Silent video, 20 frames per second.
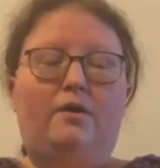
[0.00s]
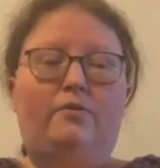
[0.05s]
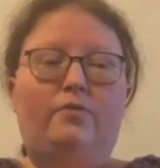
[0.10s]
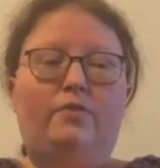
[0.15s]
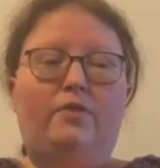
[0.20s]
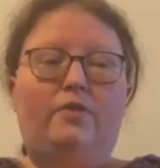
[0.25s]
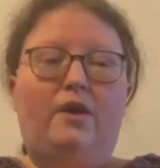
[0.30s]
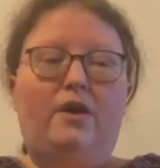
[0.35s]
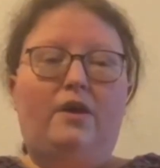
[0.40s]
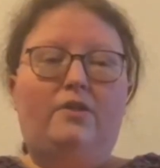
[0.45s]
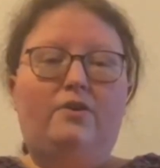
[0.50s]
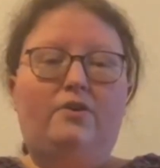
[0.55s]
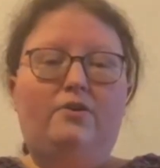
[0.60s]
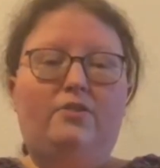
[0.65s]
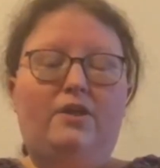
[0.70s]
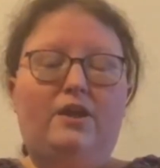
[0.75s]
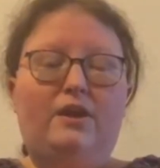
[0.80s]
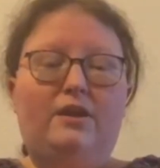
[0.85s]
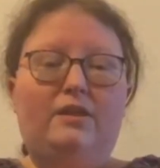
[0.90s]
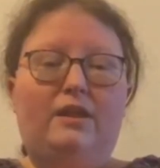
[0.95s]
The other
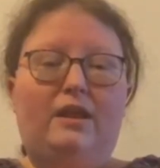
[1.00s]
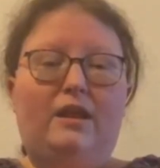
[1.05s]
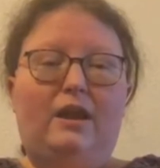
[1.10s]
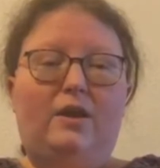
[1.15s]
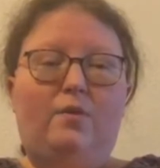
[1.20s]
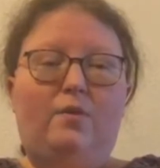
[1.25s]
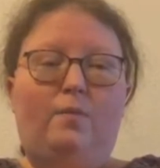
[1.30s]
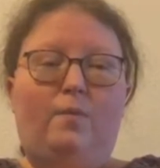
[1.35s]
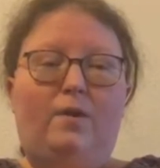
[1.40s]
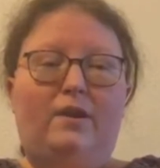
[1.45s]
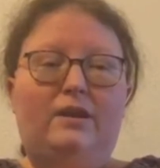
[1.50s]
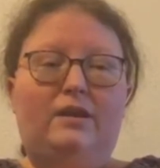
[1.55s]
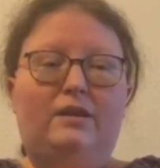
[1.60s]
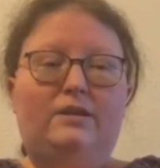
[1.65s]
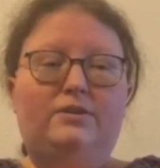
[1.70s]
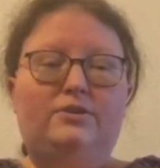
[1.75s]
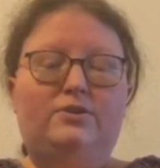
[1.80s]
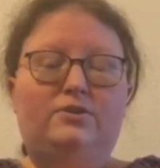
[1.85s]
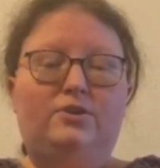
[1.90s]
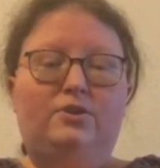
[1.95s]
thing that I wanted
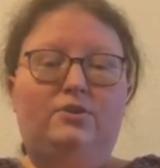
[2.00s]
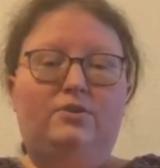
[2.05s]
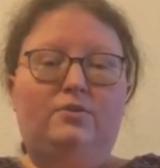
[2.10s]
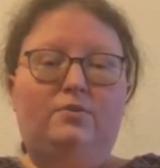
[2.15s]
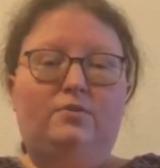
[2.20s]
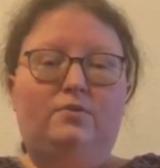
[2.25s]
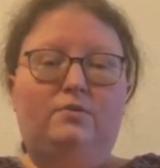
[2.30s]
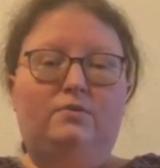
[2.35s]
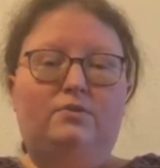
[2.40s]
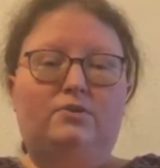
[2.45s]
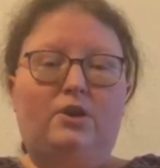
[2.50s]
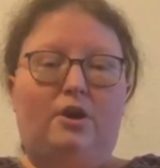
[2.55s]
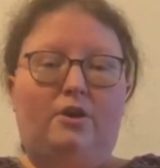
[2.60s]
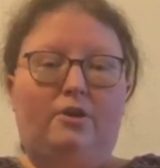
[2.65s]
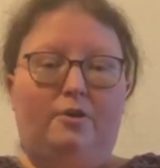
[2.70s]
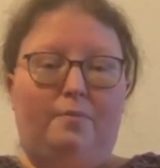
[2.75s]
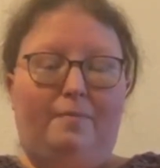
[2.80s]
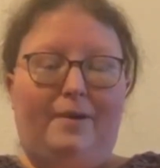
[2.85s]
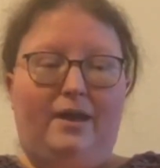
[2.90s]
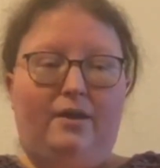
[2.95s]
to
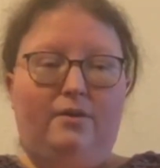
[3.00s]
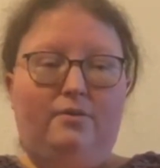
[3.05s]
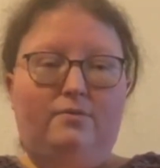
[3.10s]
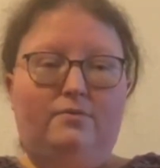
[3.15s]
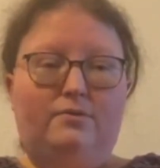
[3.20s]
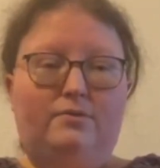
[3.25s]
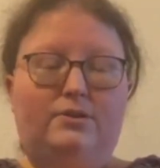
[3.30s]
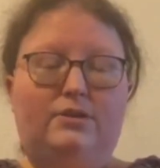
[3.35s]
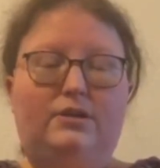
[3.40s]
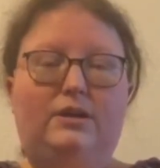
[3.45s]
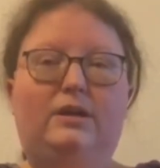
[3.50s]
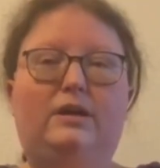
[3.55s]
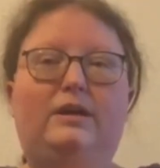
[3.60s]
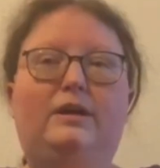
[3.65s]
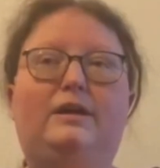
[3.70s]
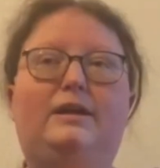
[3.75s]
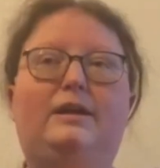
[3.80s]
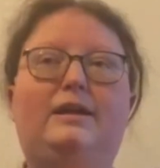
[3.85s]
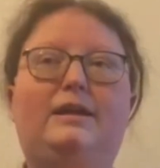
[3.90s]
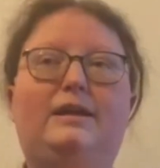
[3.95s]
talk about
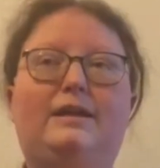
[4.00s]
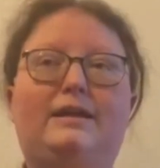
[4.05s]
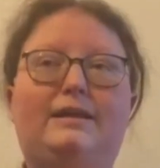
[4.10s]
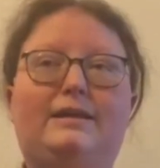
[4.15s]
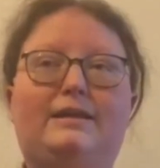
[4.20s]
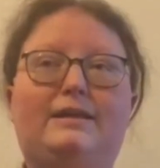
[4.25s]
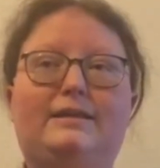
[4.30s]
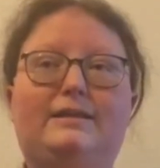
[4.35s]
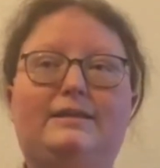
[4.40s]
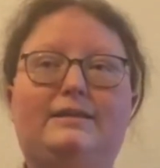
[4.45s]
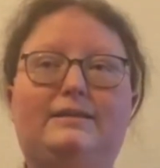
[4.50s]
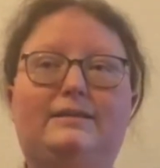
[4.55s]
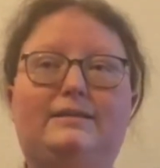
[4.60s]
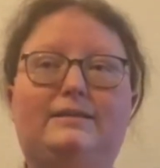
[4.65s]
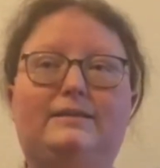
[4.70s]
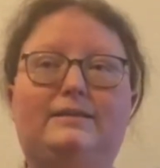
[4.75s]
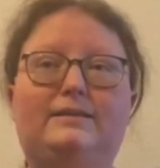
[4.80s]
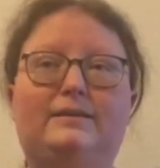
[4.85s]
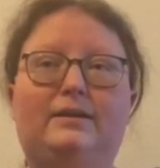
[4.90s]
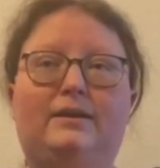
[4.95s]

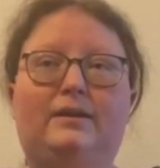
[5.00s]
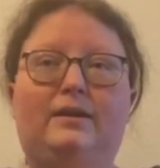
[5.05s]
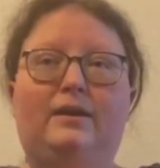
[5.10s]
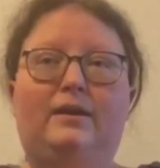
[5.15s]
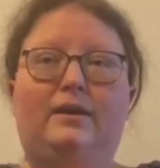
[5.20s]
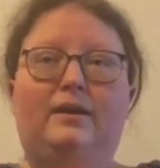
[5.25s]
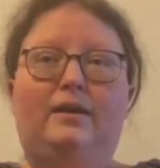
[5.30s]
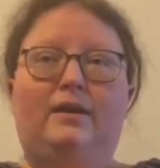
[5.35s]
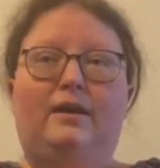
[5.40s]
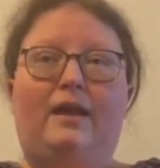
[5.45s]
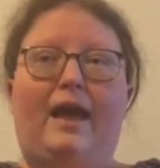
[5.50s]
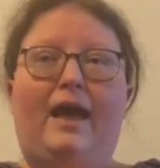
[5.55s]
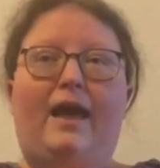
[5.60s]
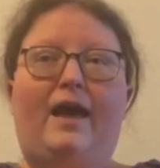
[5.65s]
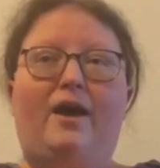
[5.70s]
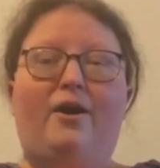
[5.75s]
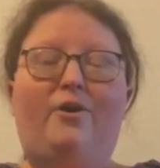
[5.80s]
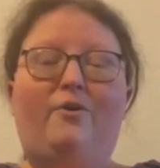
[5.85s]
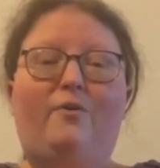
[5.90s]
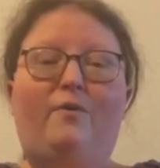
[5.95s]
is
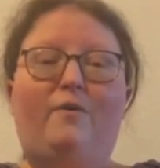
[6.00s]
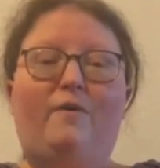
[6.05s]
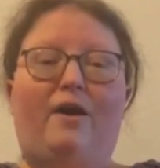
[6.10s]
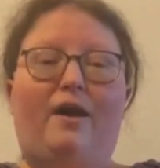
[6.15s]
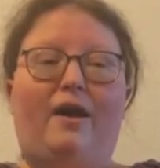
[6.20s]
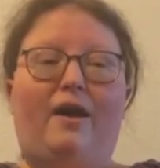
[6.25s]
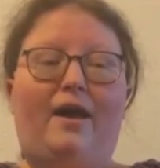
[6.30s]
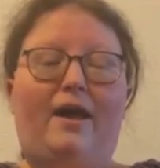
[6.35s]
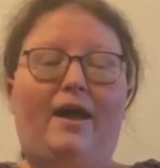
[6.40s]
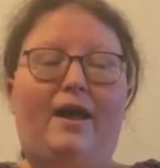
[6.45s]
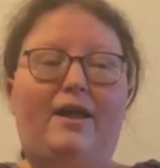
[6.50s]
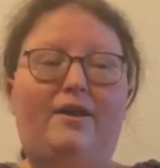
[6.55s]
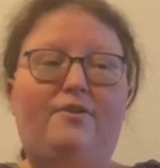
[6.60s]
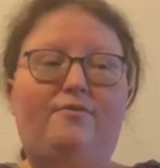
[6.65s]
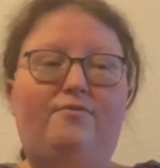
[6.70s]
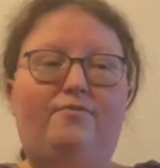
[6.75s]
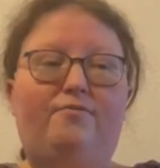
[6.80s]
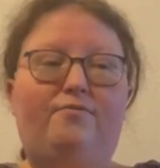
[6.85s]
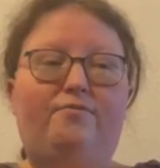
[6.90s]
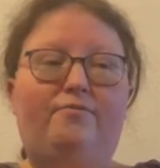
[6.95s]
how
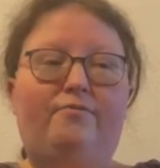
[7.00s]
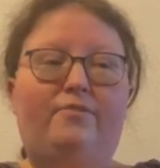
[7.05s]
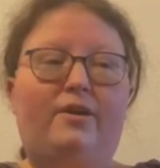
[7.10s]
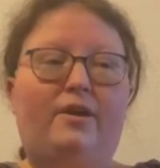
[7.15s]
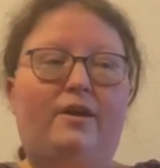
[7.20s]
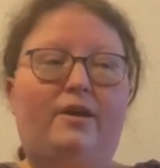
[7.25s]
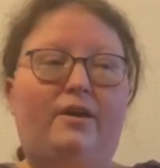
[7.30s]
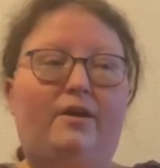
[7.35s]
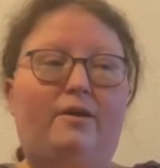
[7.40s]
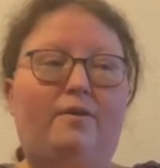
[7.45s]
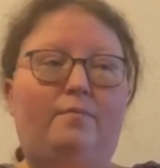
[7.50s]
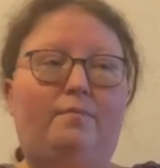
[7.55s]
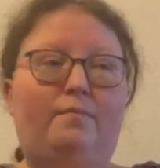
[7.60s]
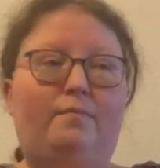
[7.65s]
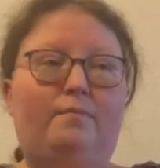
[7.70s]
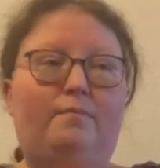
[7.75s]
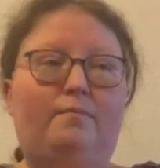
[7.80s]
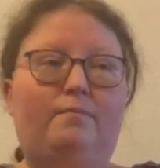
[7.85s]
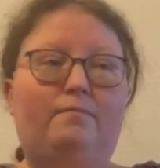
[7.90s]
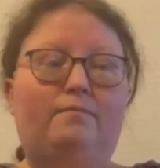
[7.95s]
I've
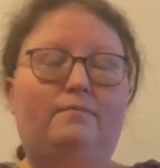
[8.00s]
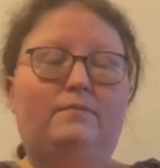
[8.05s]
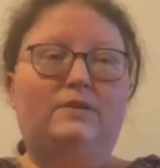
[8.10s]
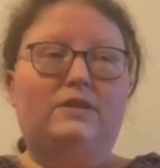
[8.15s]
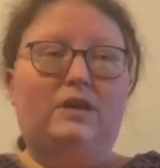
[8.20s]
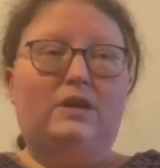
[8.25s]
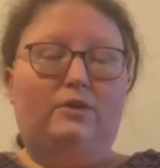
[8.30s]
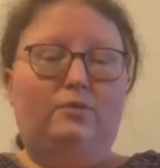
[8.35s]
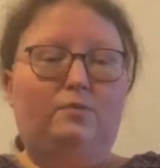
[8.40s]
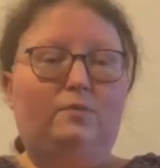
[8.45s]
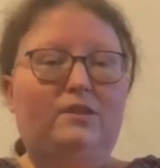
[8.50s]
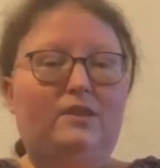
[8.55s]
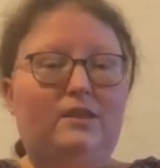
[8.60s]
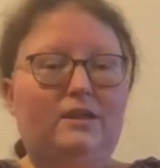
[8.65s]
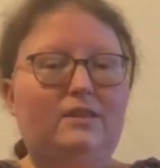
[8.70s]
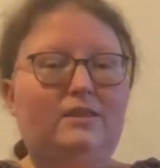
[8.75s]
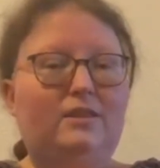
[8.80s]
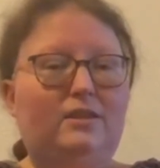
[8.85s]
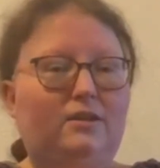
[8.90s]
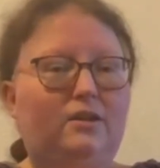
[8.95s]
dealt with
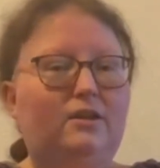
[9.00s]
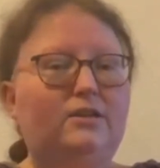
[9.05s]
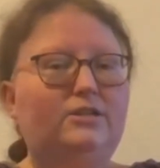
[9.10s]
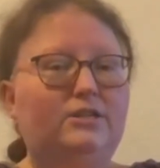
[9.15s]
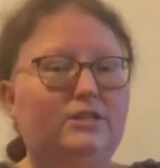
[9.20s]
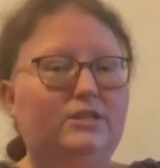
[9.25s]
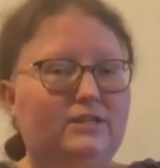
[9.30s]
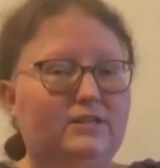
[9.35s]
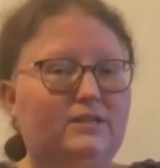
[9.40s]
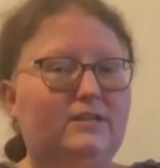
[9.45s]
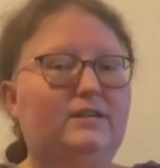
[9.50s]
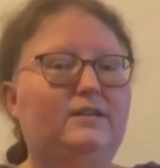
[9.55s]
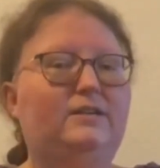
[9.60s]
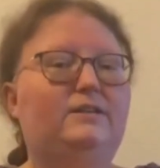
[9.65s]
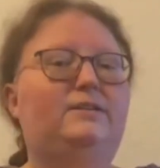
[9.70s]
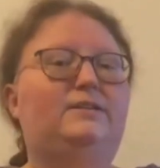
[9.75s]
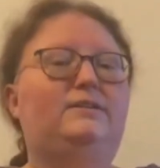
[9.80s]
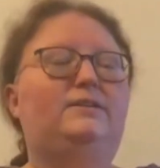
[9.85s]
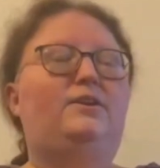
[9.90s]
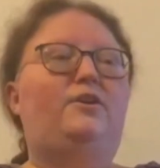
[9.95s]
it, the
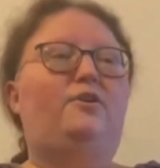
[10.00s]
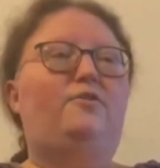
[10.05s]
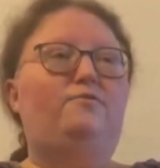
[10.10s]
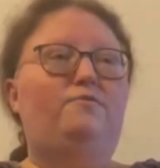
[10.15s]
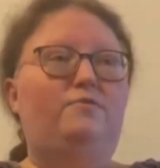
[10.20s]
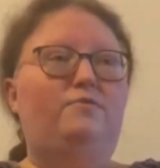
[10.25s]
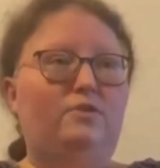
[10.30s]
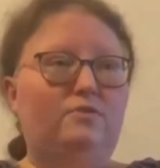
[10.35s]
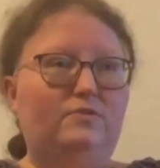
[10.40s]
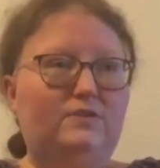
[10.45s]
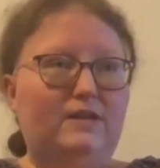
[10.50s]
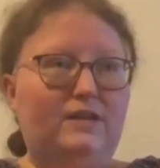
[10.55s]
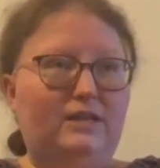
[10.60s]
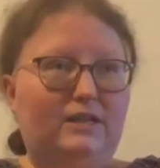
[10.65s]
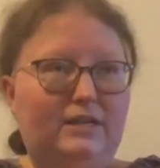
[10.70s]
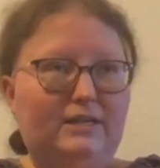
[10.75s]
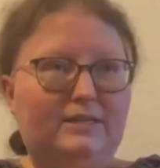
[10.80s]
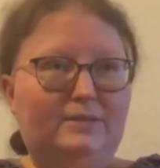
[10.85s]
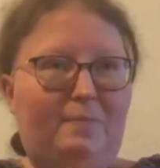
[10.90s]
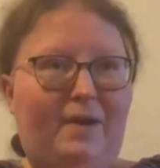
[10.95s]
logistics of using
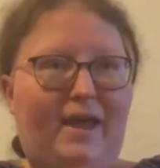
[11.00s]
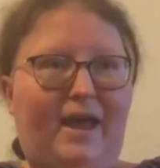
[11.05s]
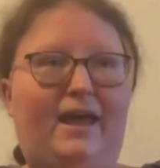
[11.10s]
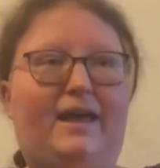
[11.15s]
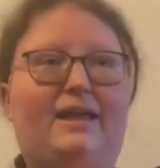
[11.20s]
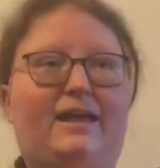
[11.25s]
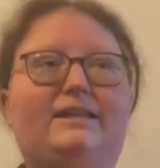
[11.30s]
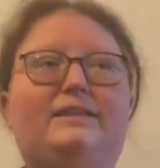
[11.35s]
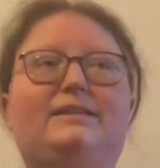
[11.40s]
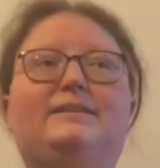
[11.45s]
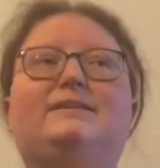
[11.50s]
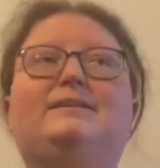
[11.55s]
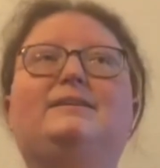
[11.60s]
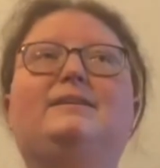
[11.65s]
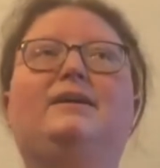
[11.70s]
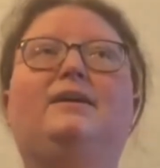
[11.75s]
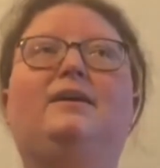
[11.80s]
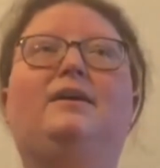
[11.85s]
these pads.